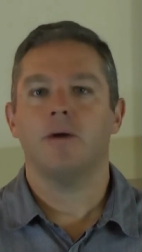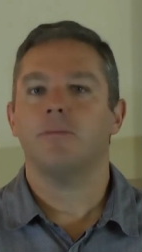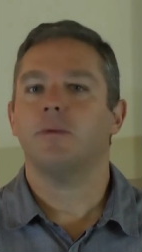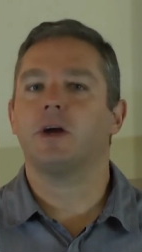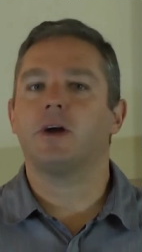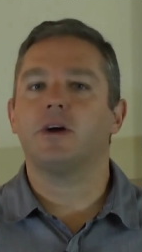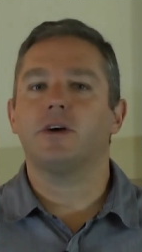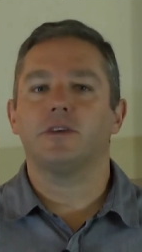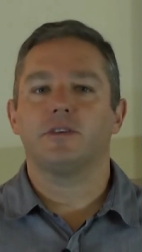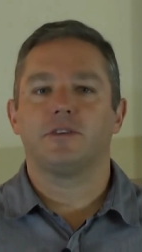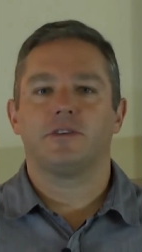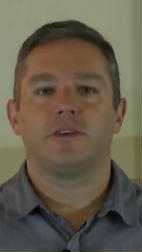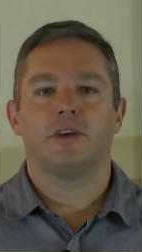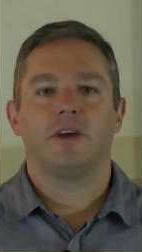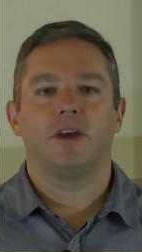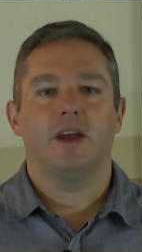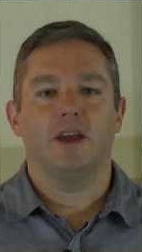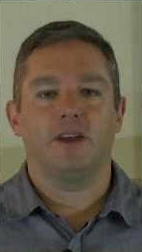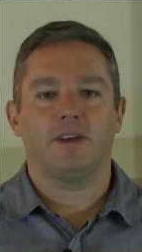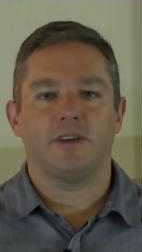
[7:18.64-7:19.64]
Because
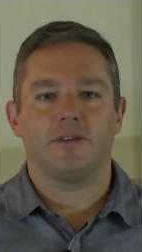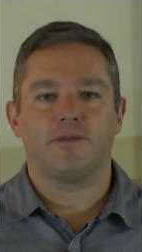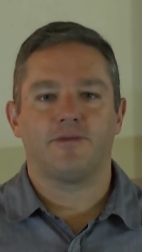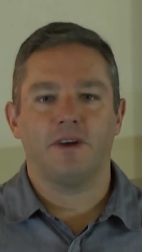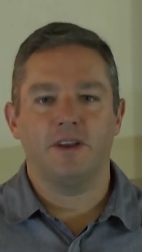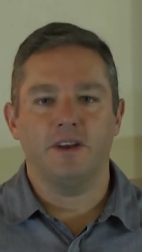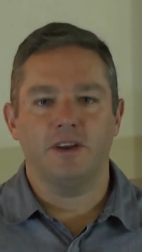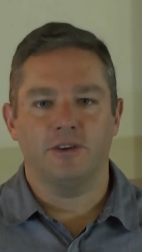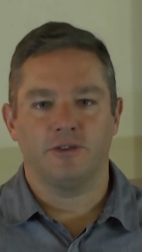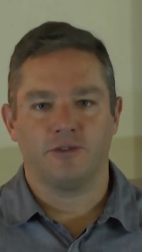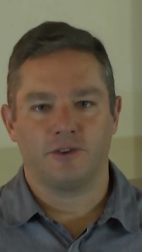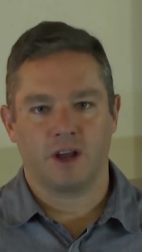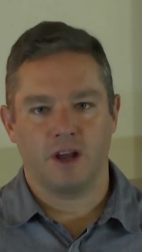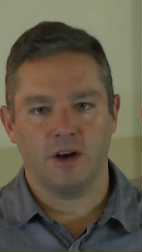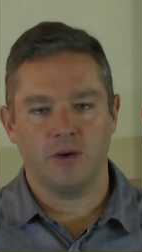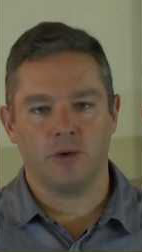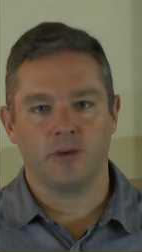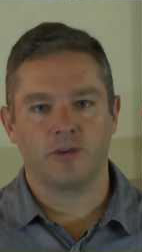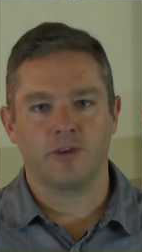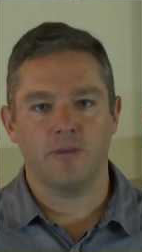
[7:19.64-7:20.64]
it is finished
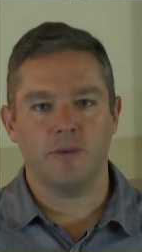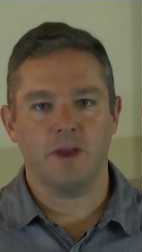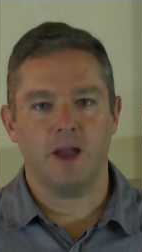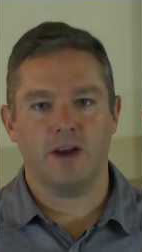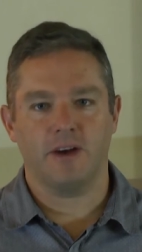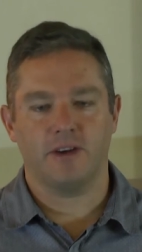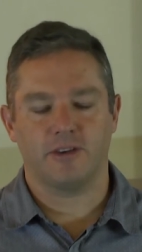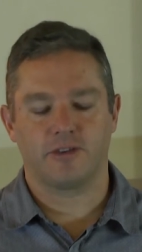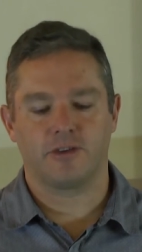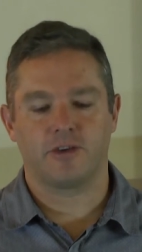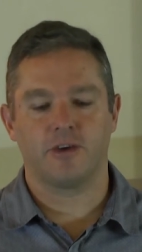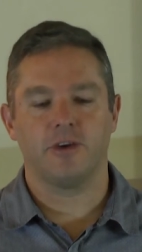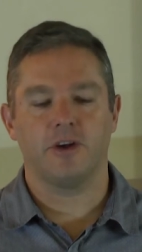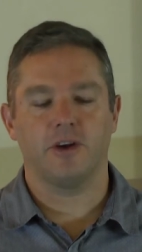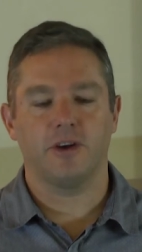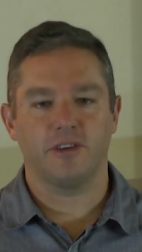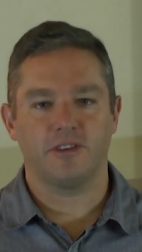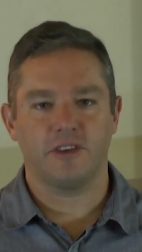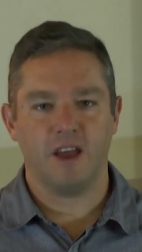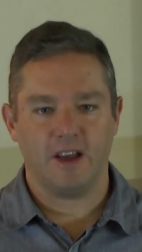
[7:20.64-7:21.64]
can also be understood
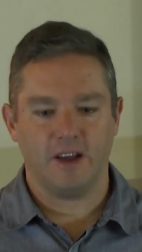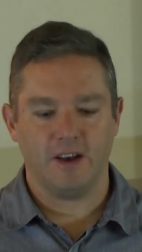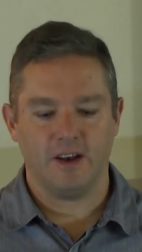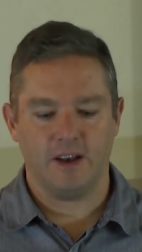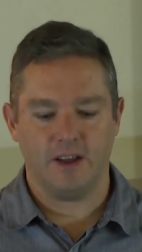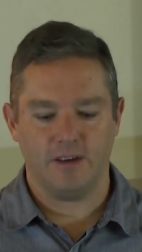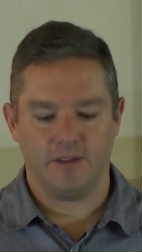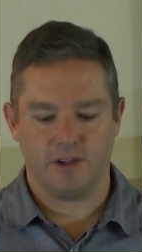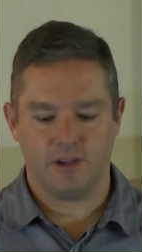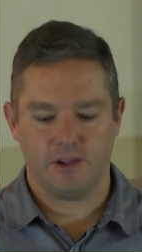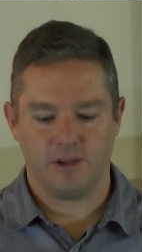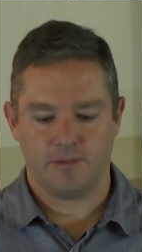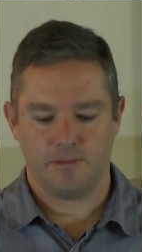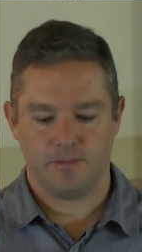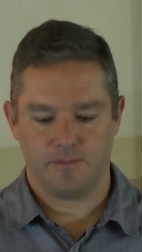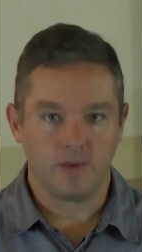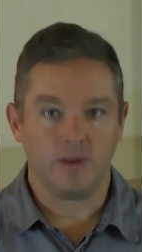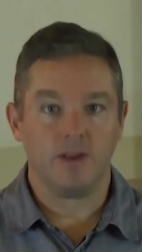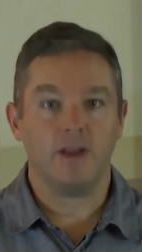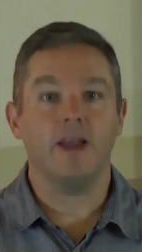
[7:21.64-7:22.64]
on a second level.
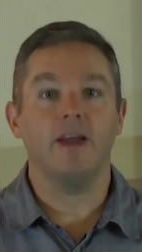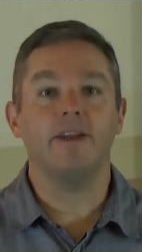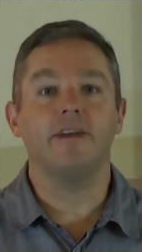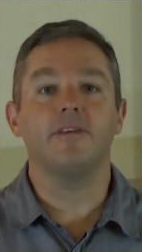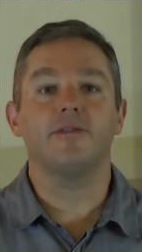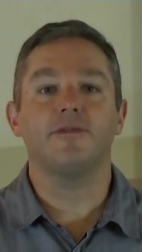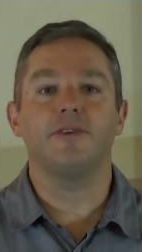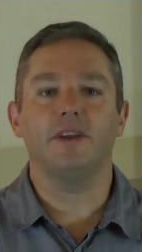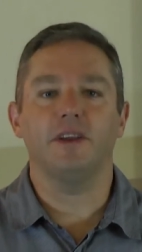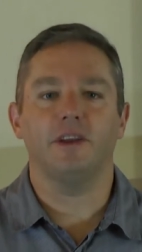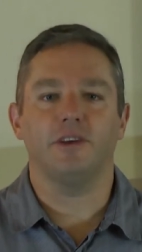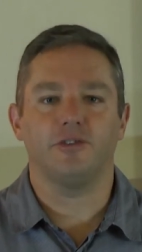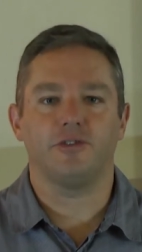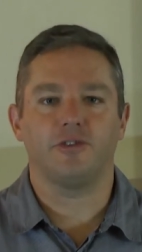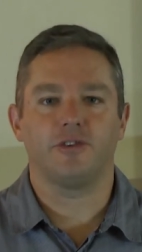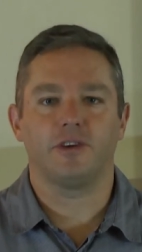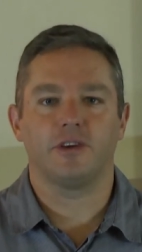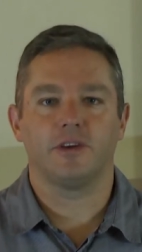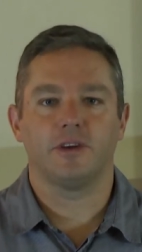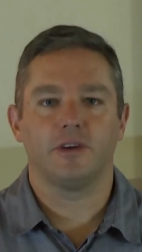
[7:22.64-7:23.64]
It is
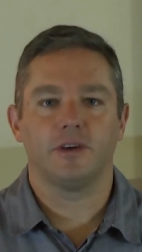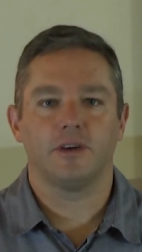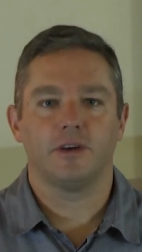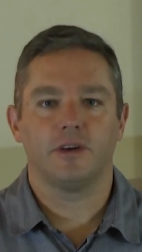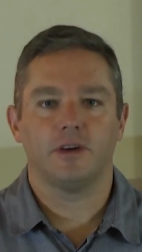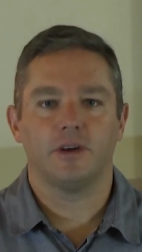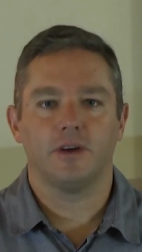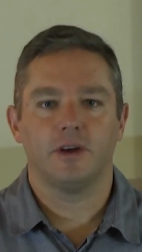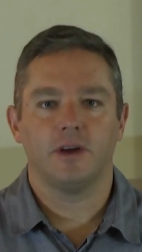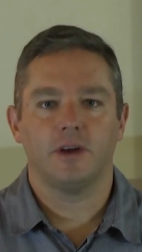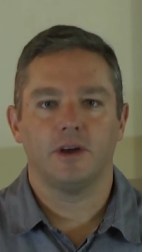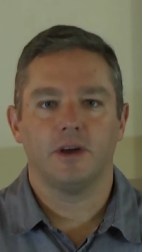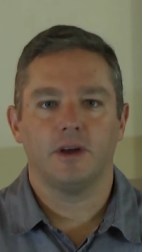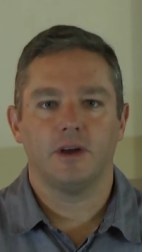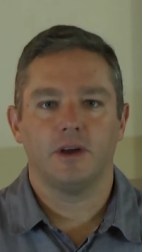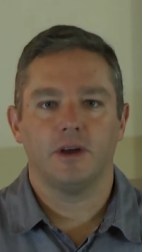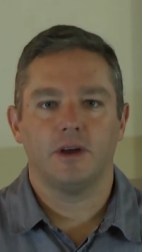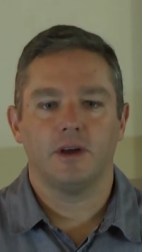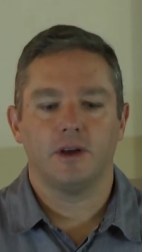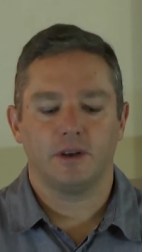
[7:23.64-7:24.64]
finished
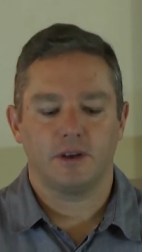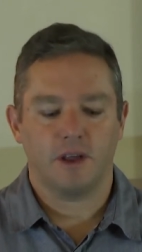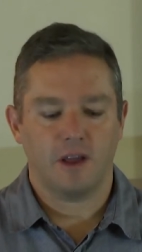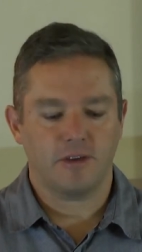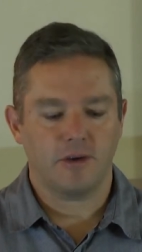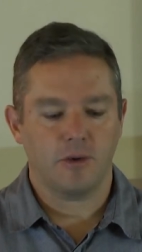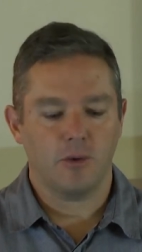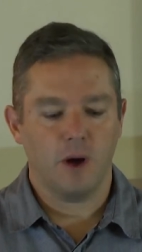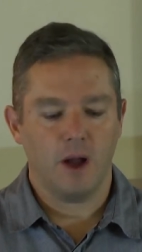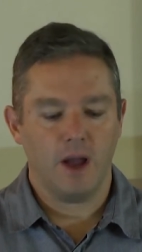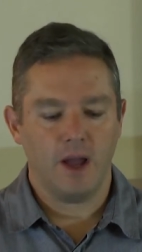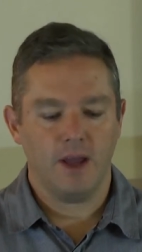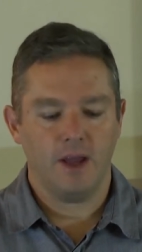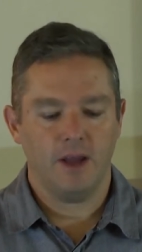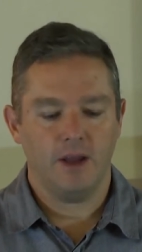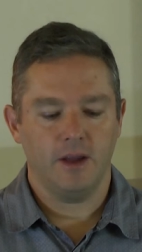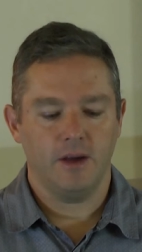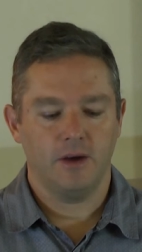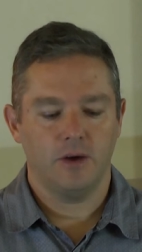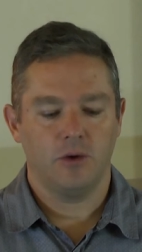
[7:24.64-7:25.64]
does
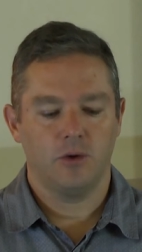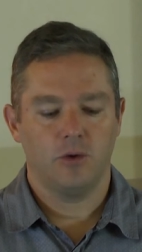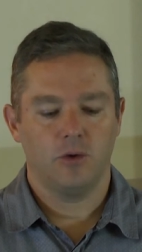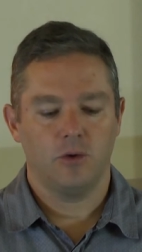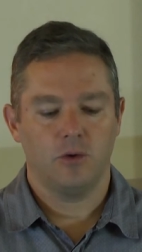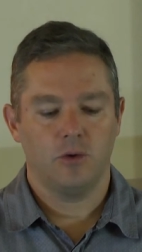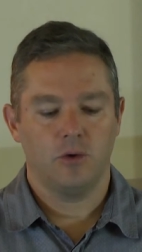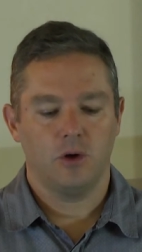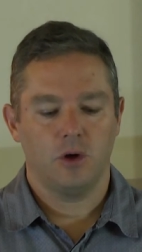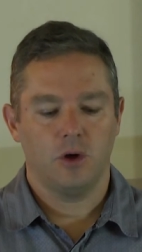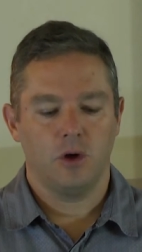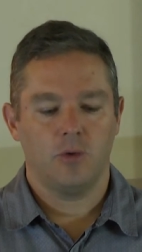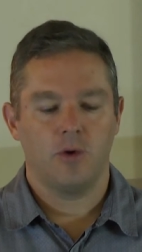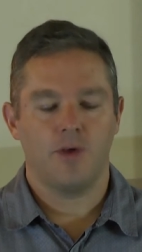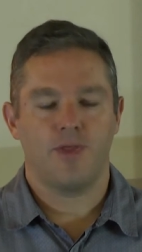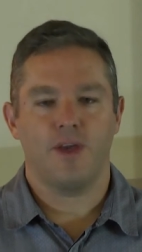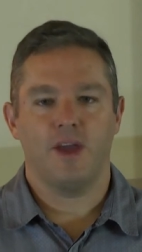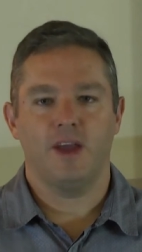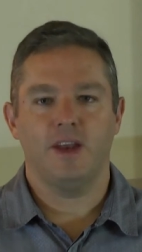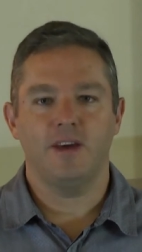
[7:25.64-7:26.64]
away
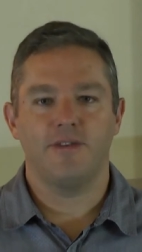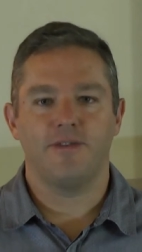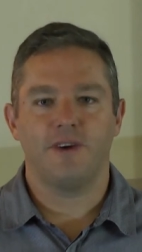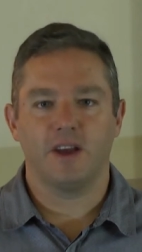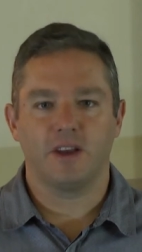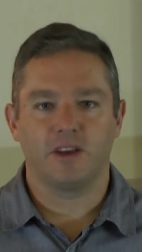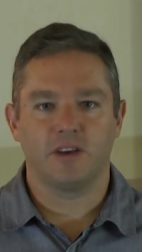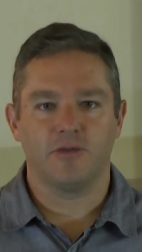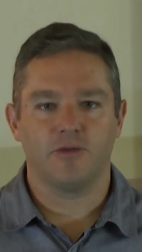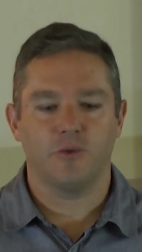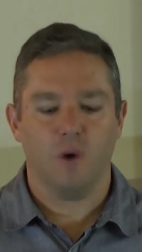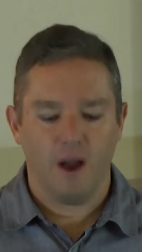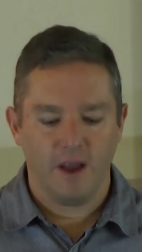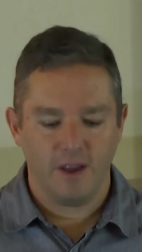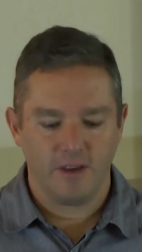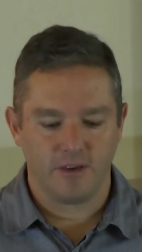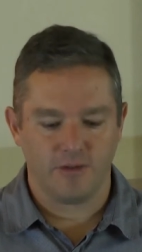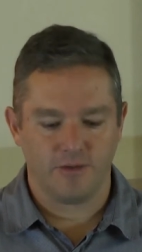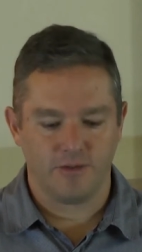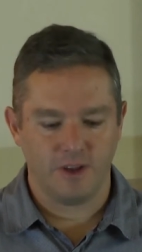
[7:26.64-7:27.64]
with ineffective
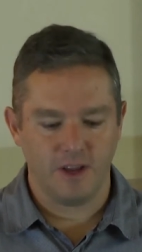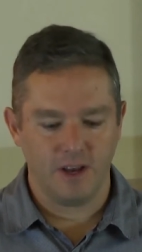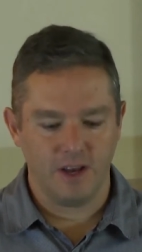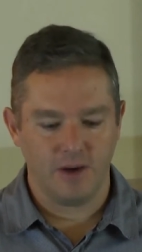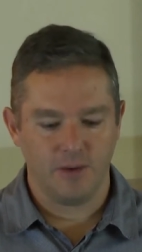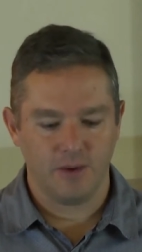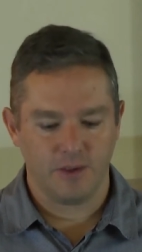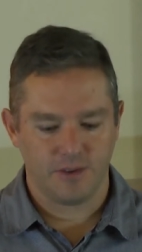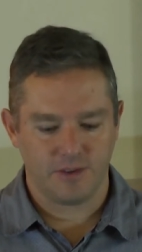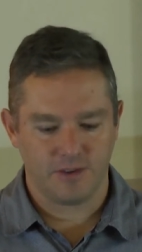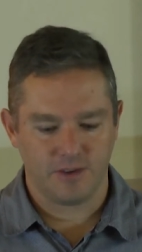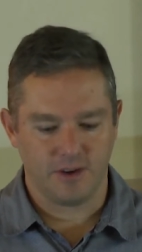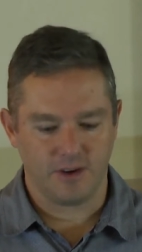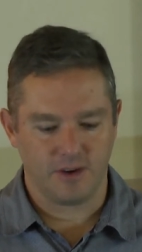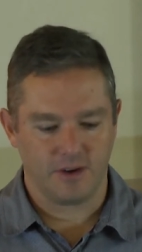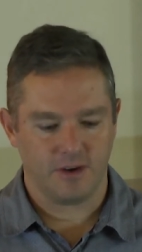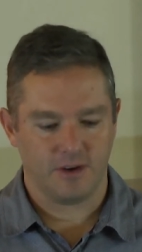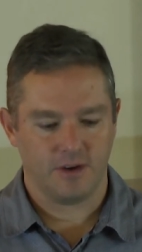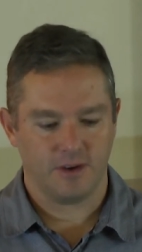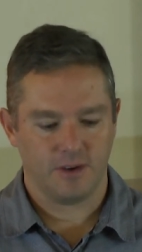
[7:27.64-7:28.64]
ways of dealing with
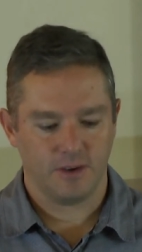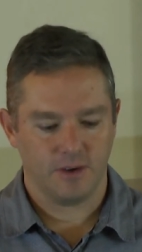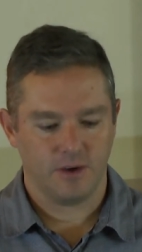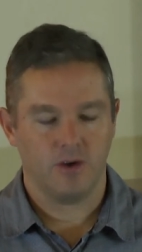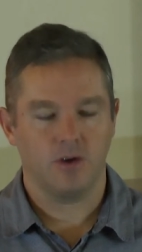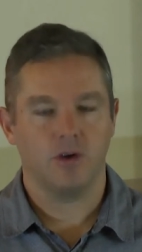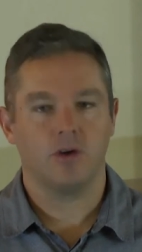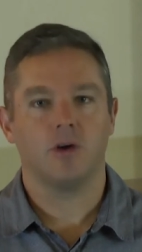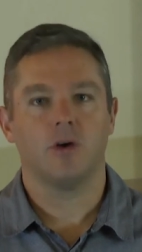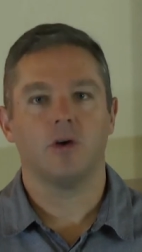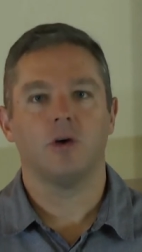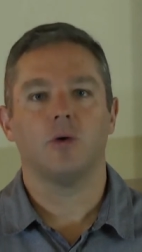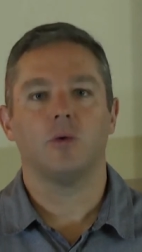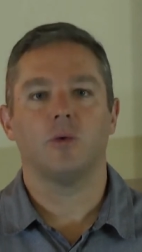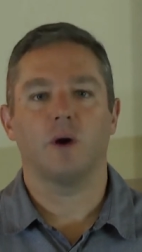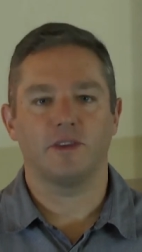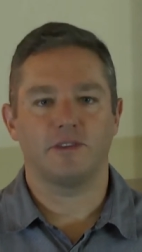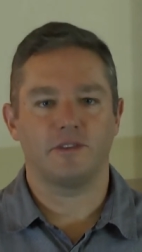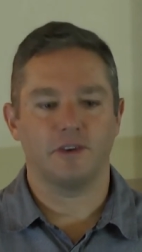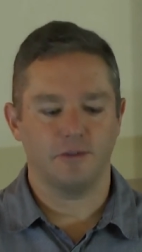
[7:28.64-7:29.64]
sin
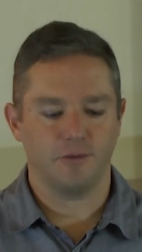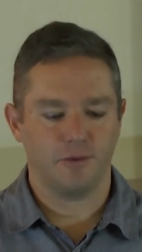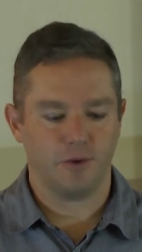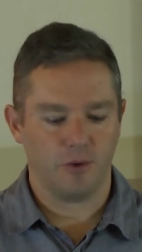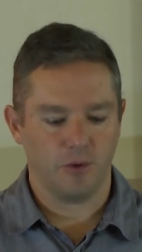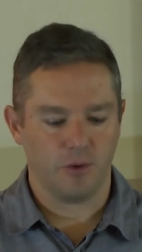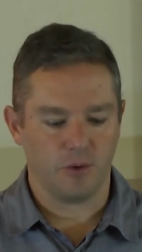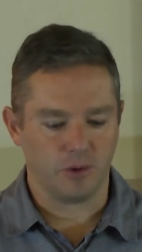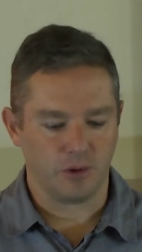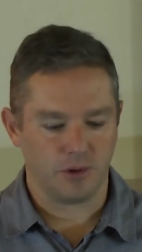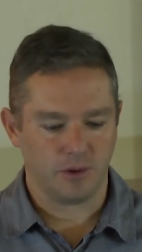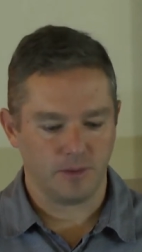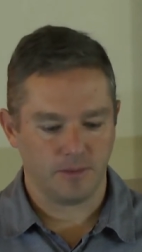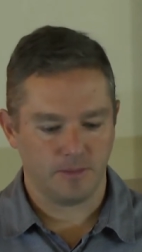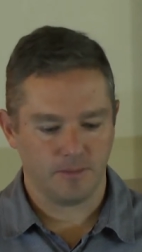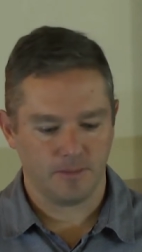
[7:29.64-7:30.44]
once and for all.